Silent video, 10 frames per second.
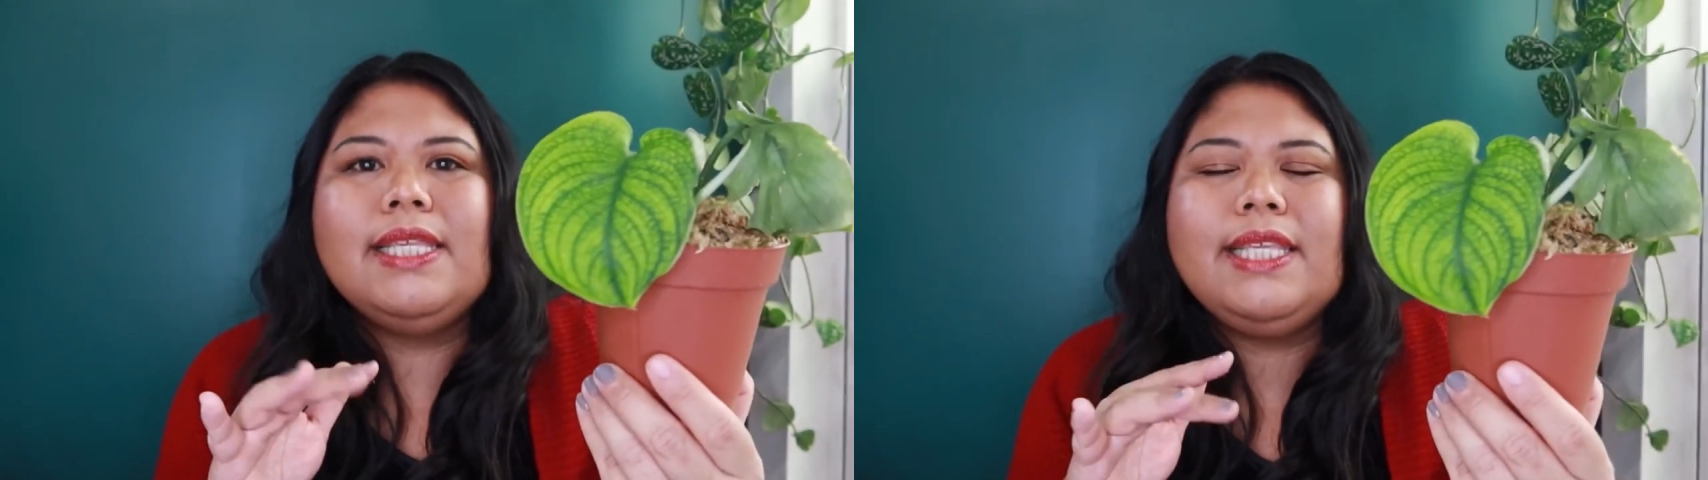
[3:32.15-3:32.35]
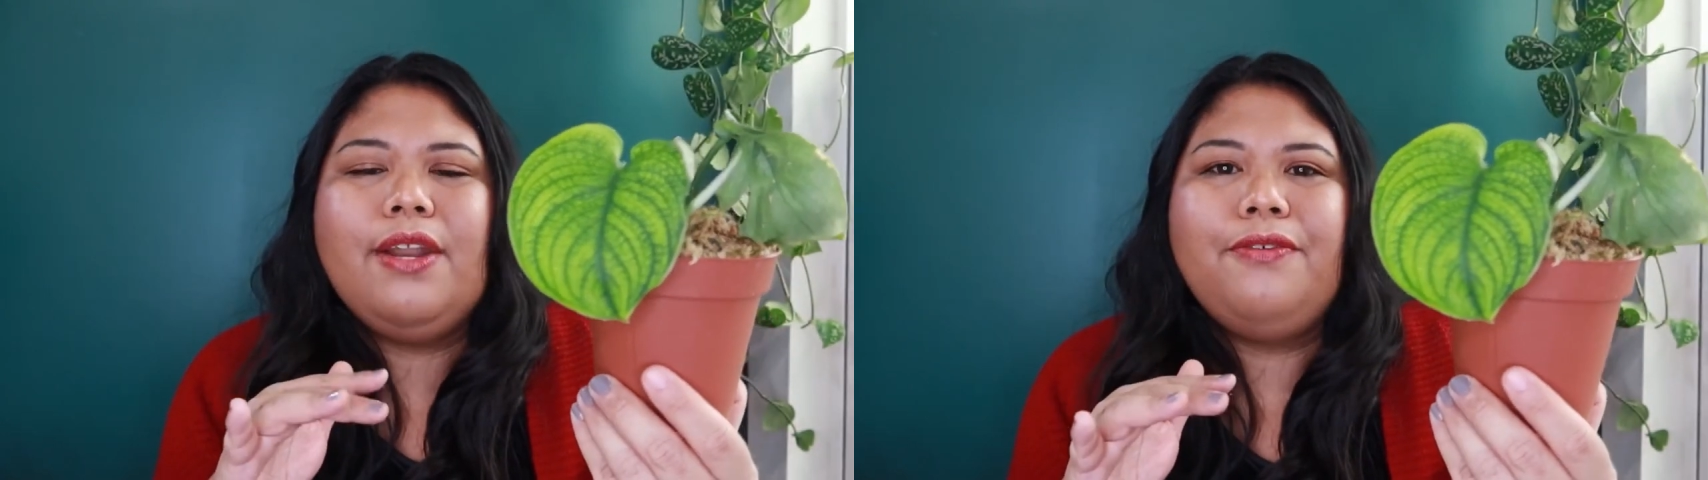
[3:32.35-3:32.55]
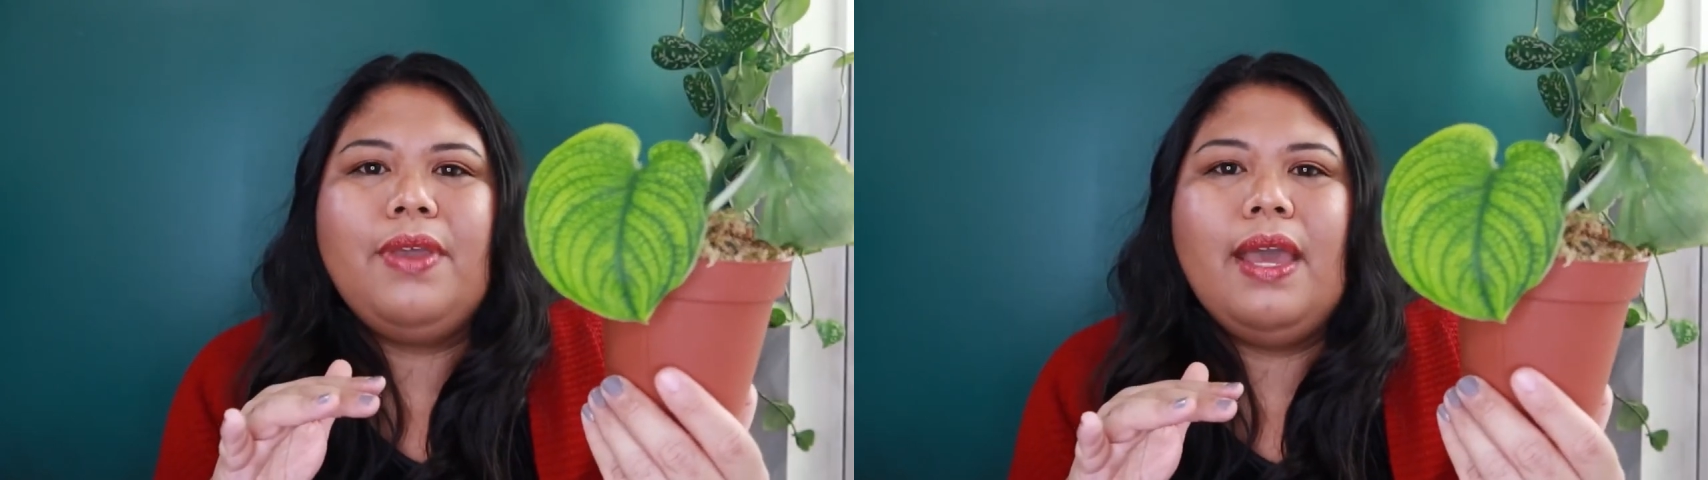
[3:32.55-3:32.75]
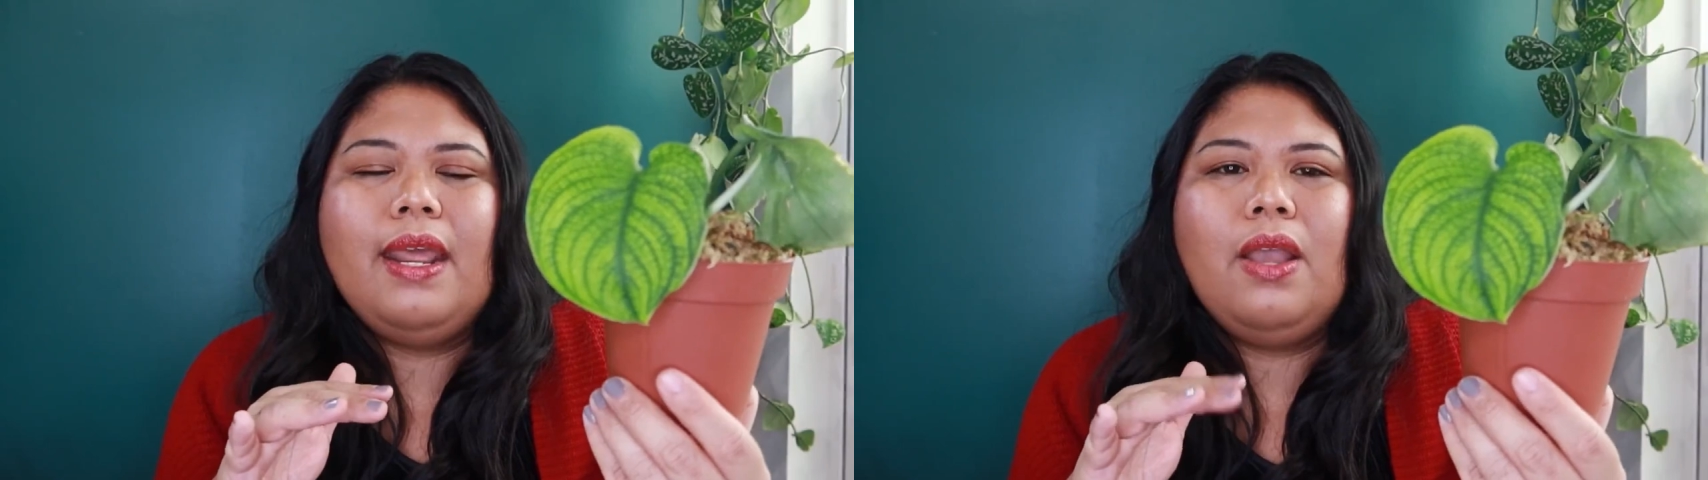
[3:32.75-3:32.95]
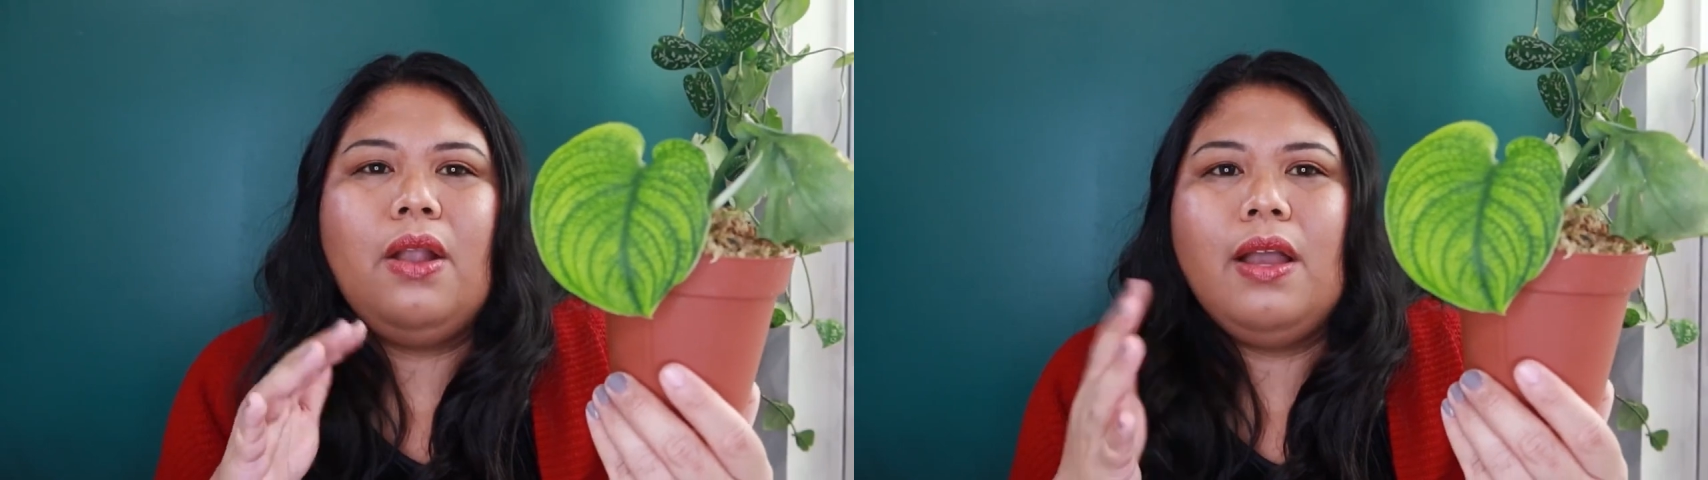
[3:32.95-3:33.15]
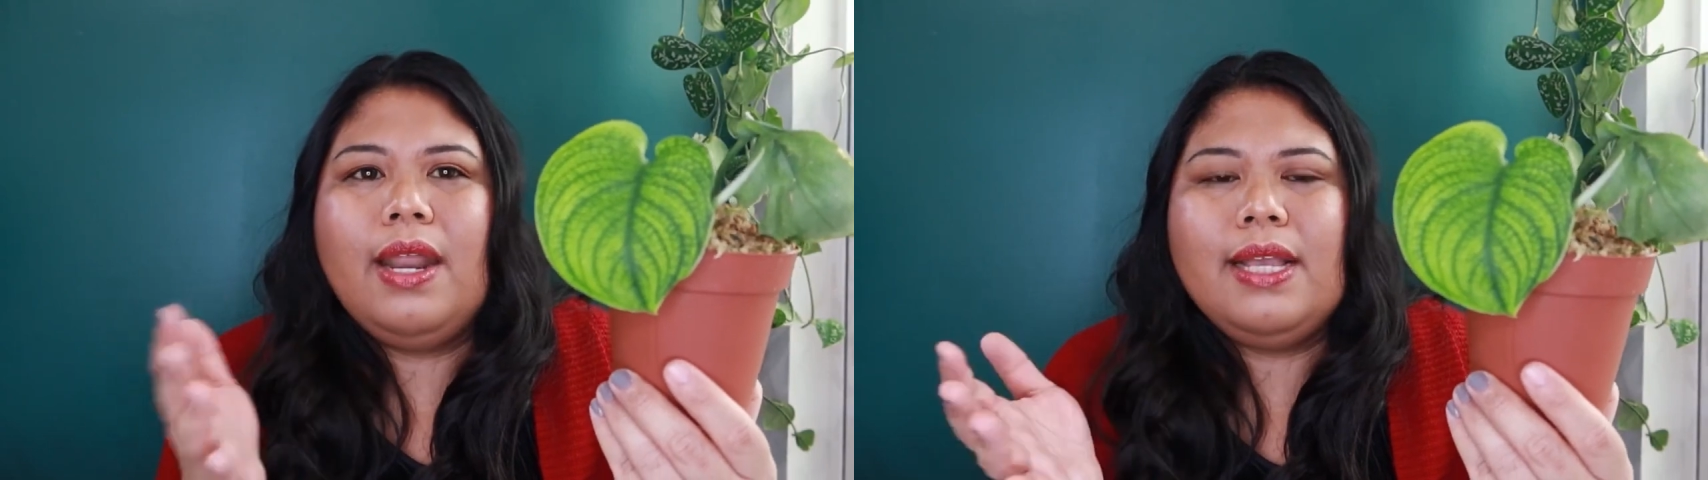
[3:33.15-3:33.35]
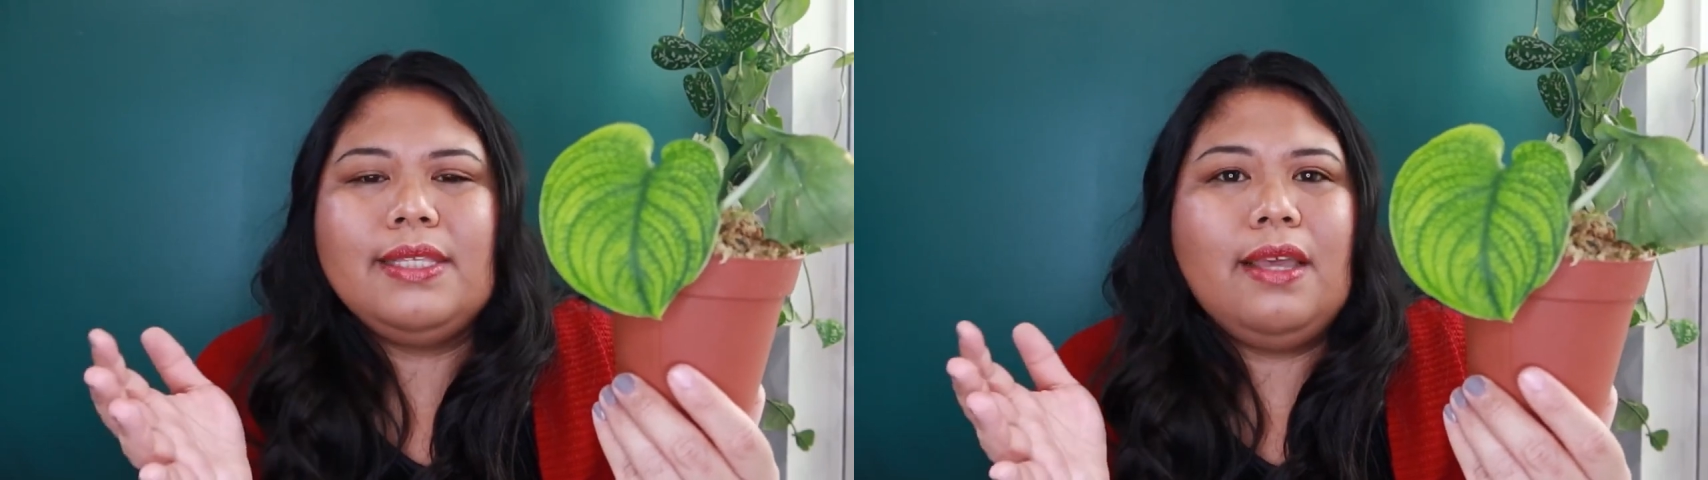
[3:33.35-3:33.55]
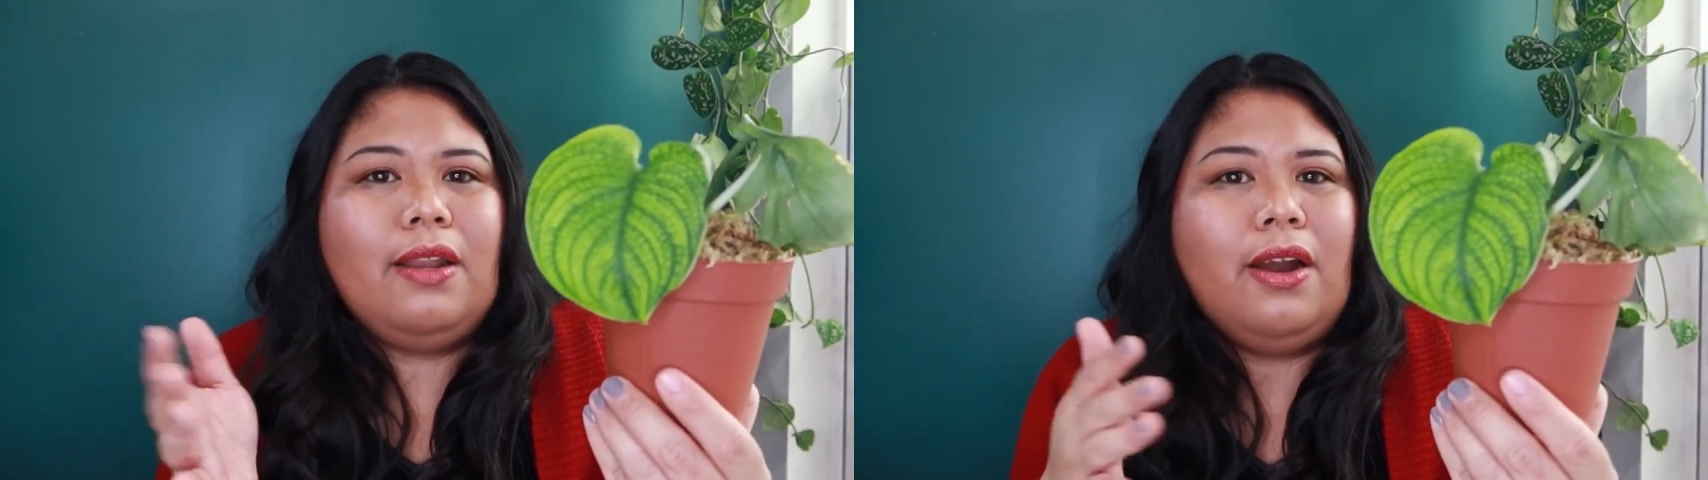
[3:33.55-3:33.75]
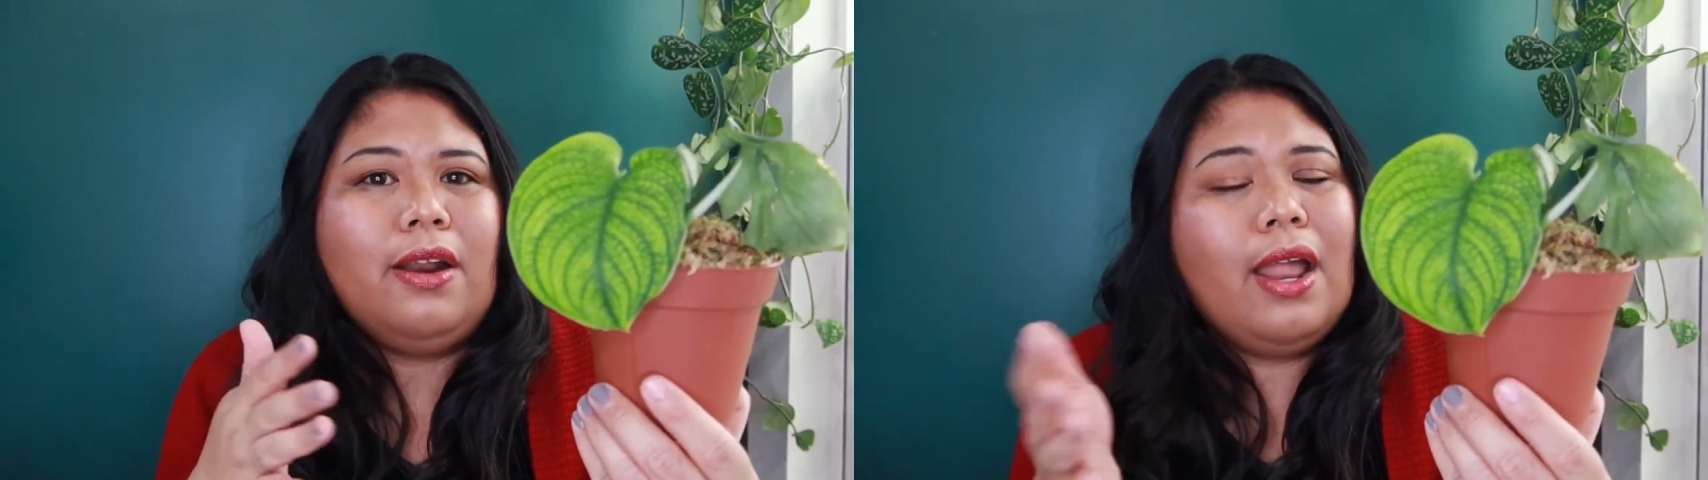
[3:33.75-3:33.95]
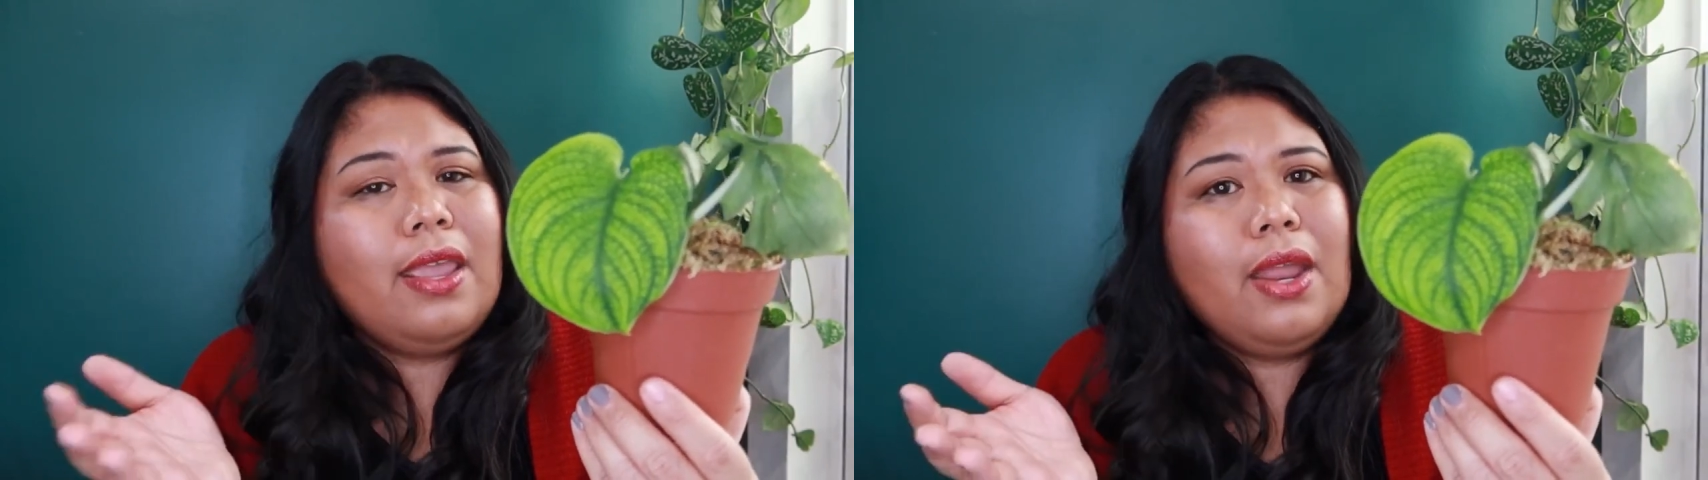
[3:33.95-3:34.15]
instead of getting cuttings that
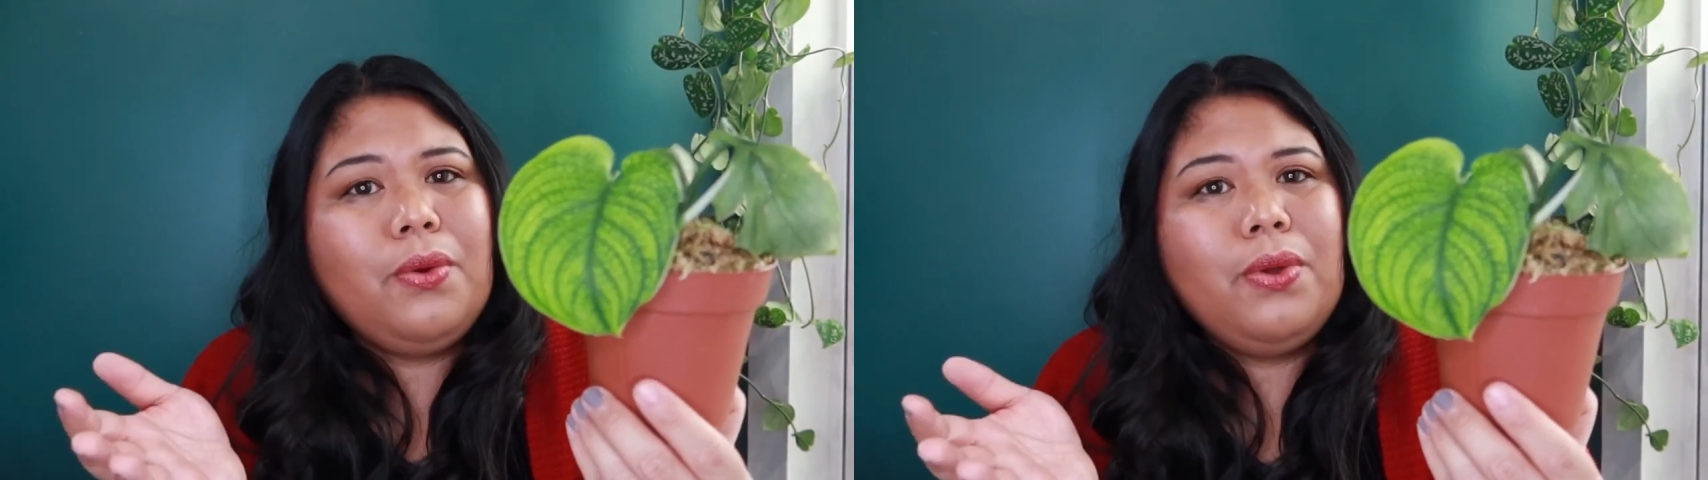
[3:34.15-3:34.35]
are not yet